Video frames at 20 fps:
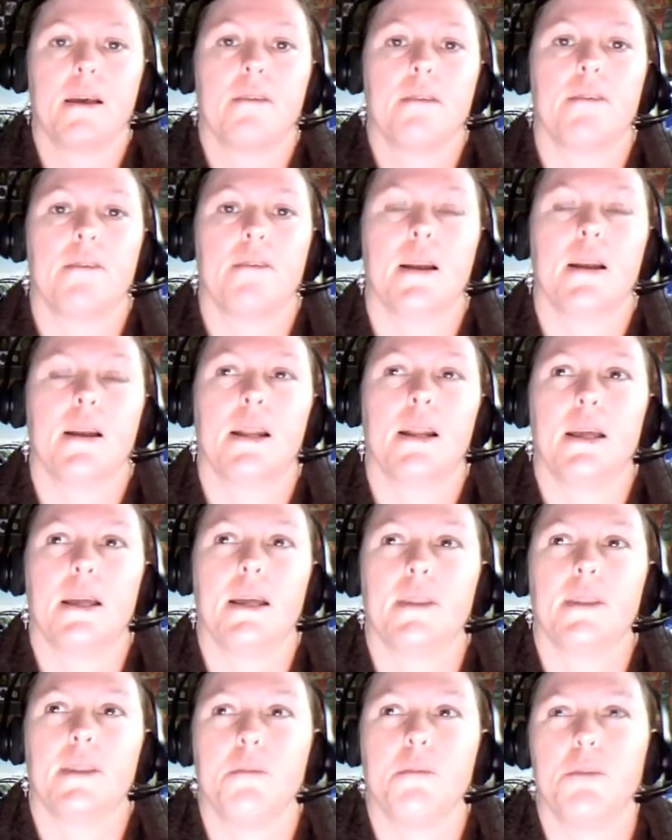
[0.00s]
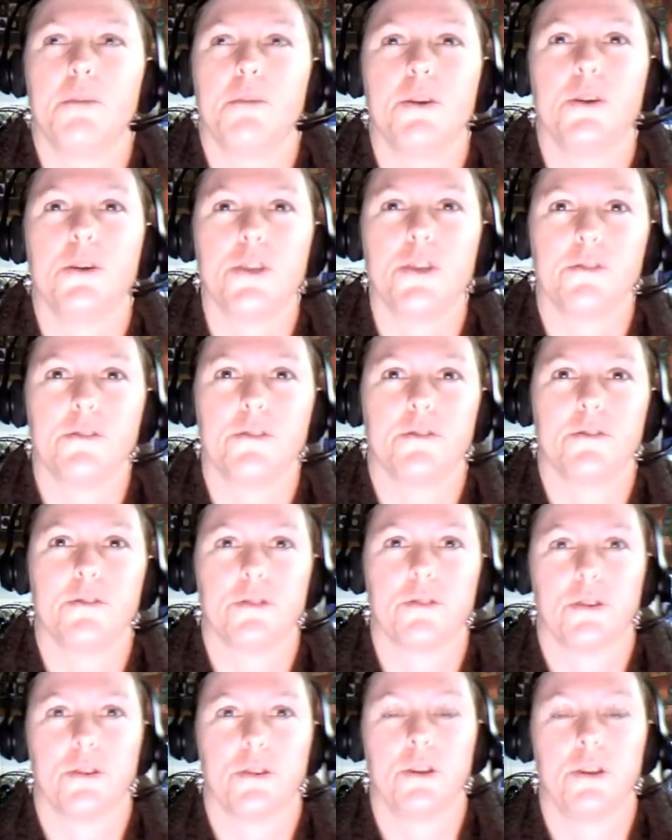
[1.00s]
Finally, the beautiful
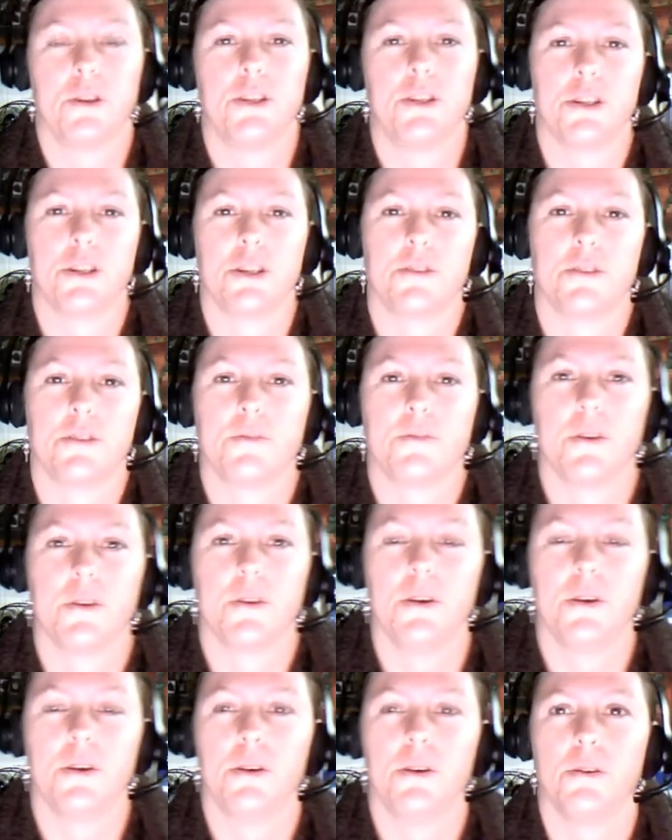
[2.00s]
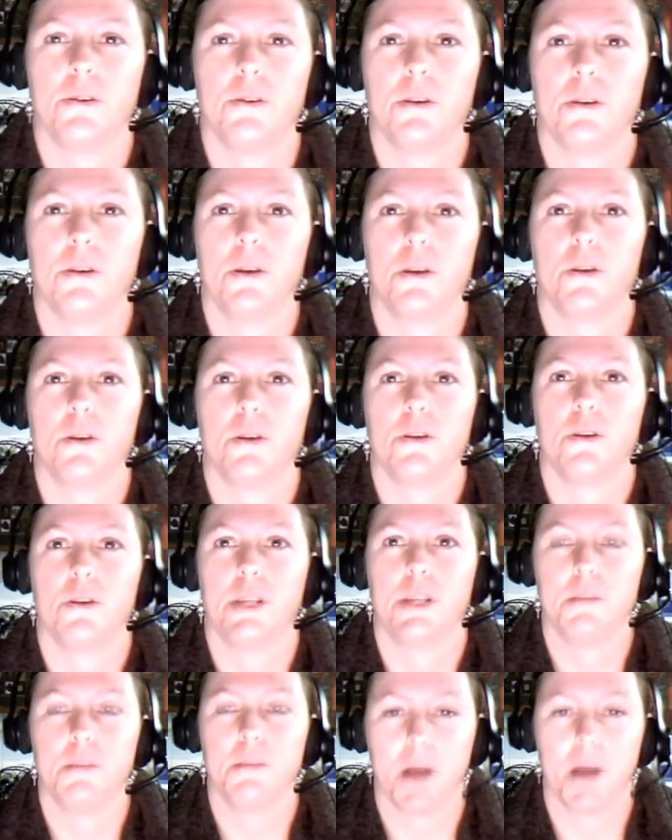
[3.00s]
surgeon who
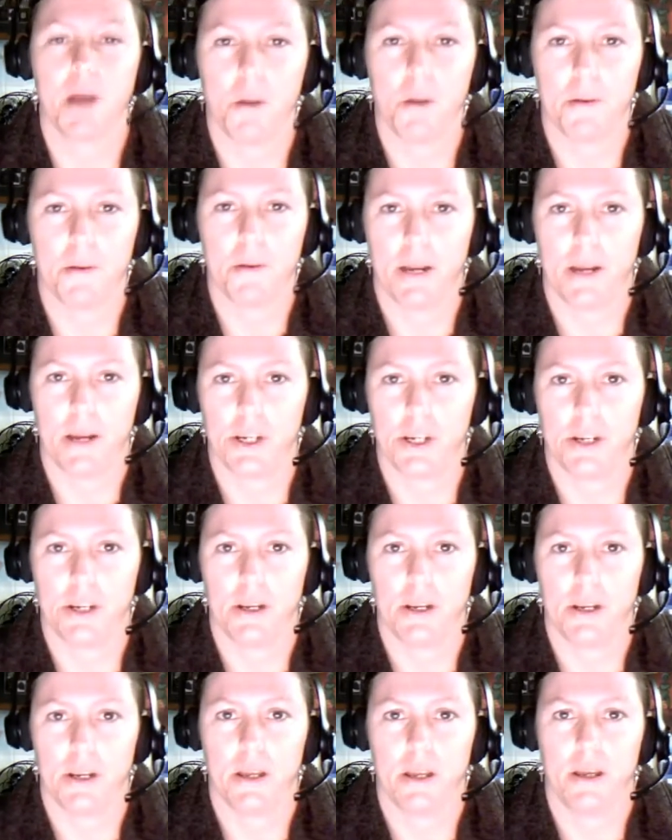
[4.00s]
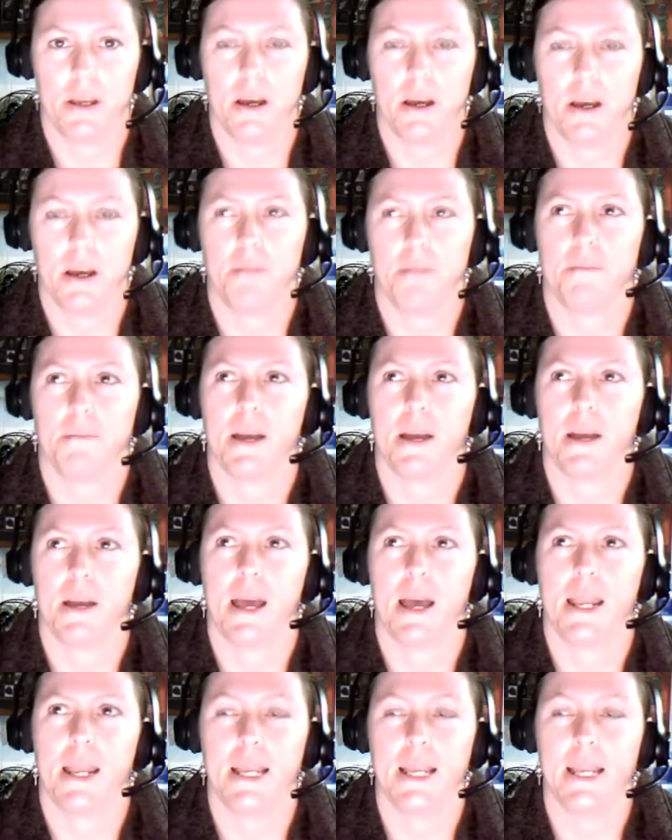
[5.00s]
did my operation,
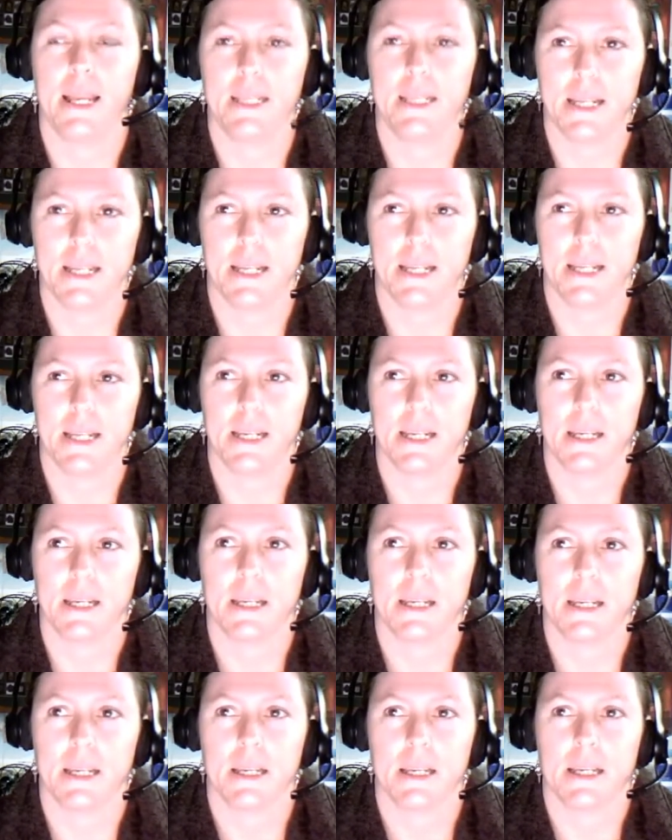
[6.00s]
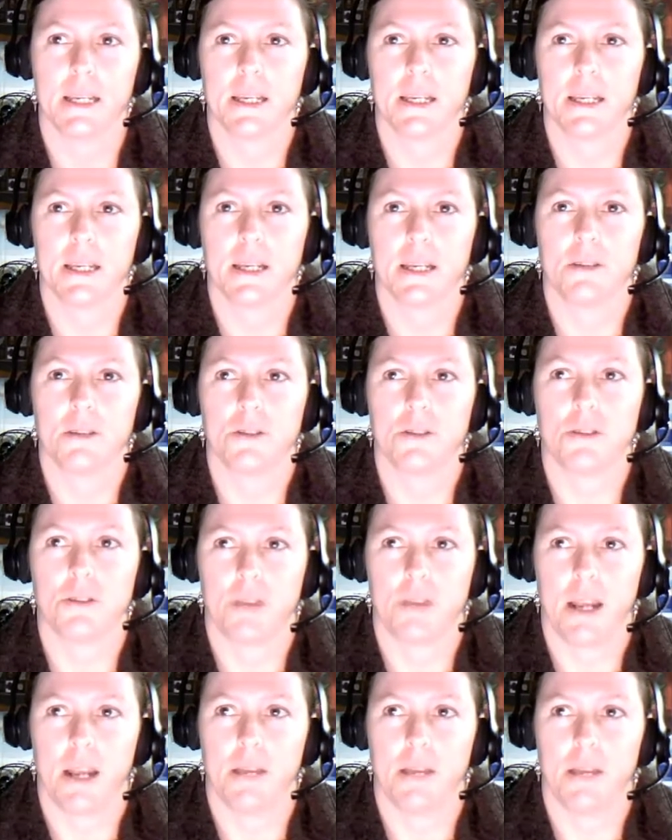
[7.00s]
an Indian
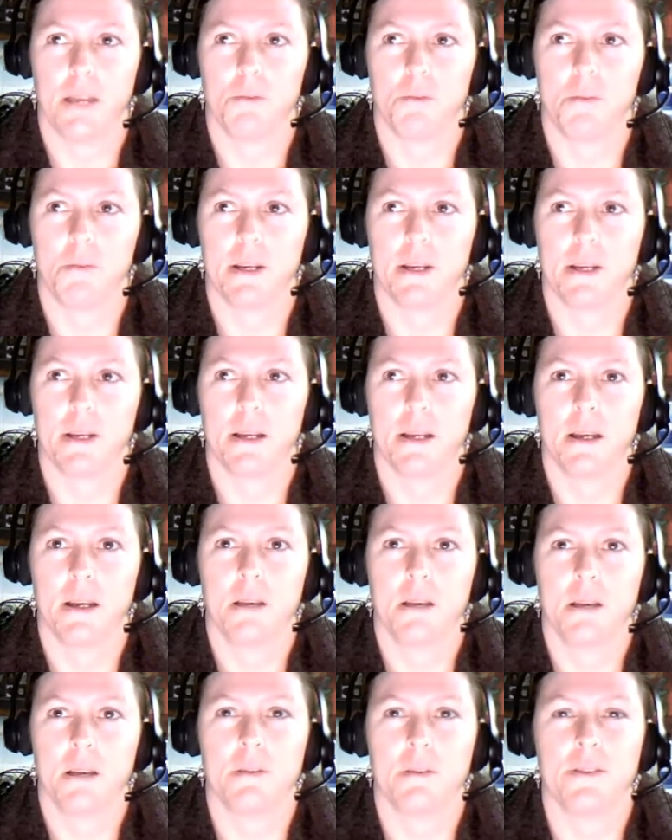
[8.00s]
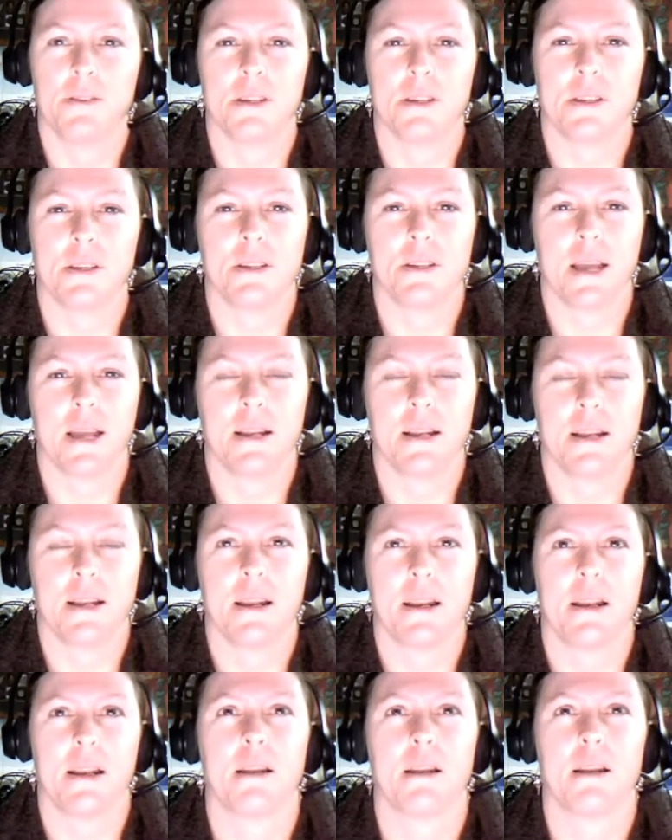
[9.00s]
Australian woman with just that
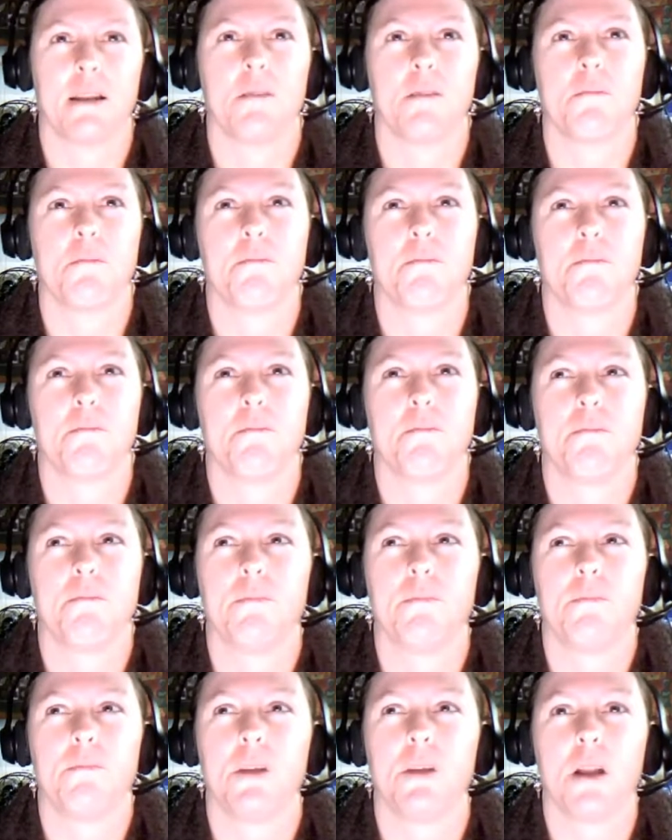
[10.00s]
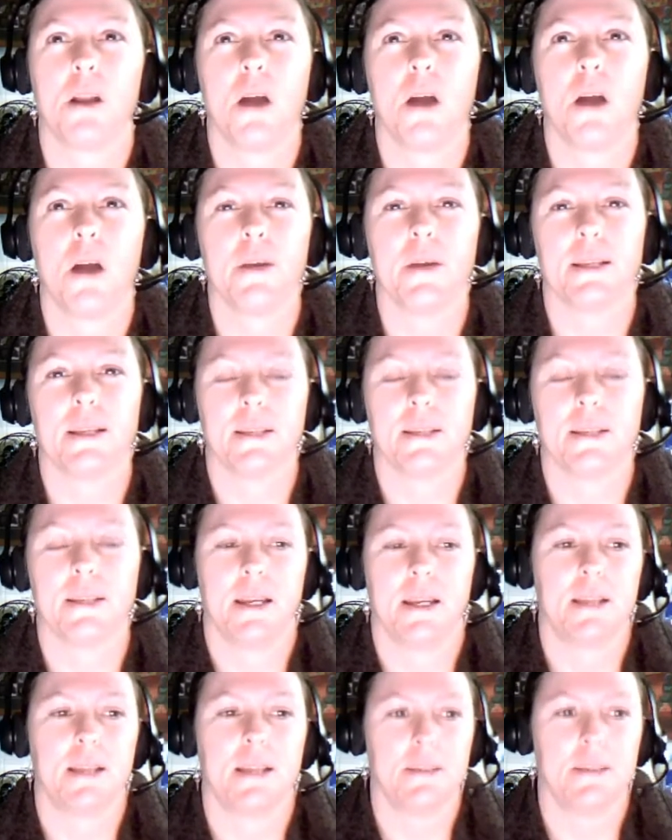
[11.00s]
glowing
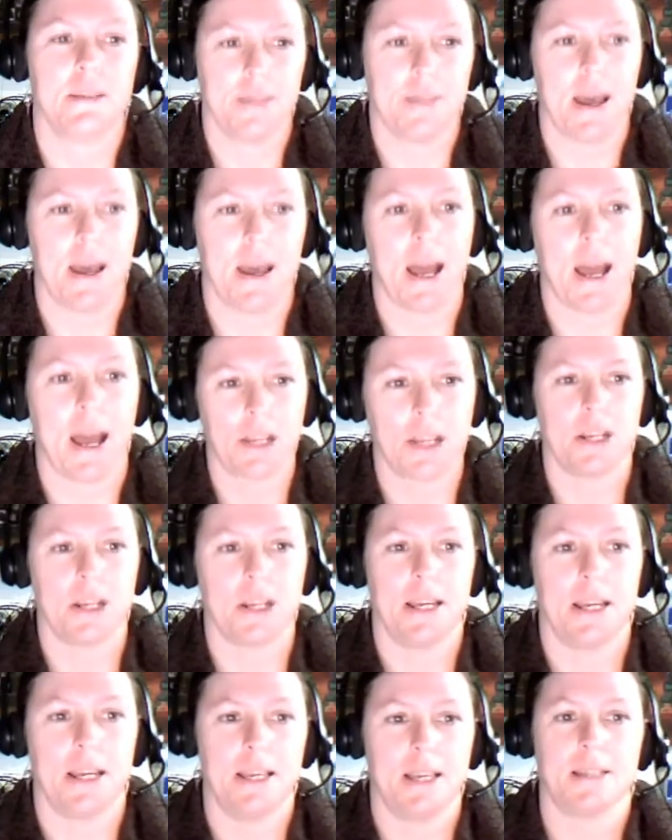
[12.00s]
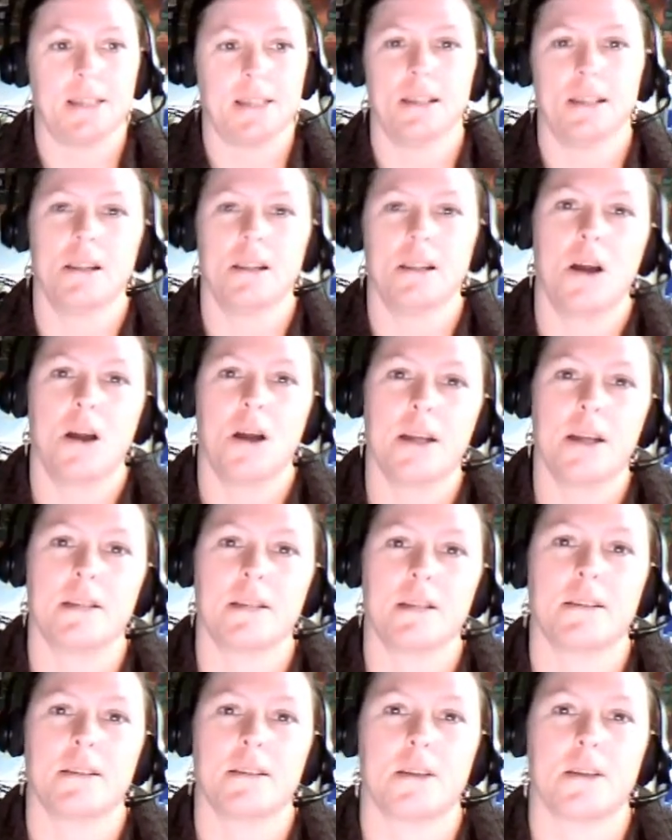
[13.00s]
skin as if there actually is a light
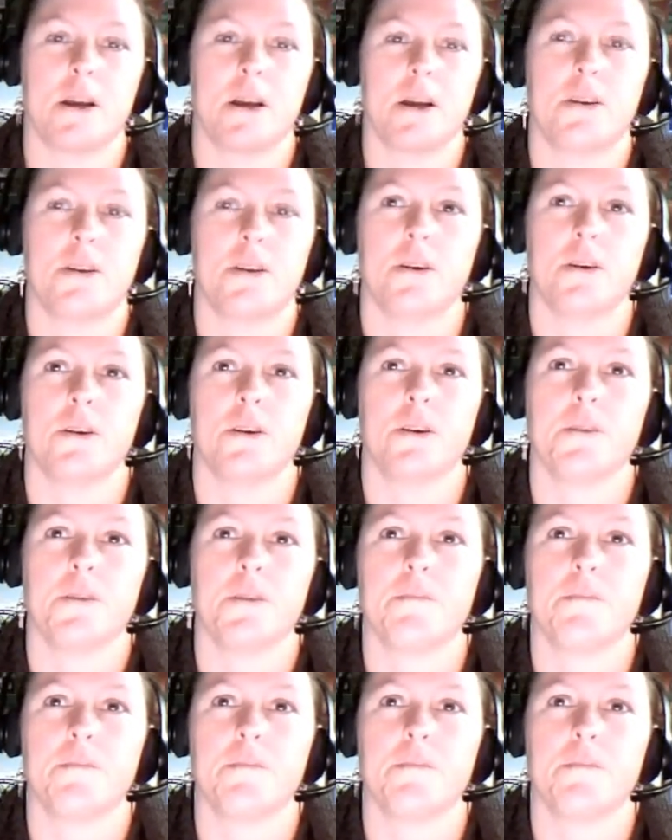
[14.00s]
inside her.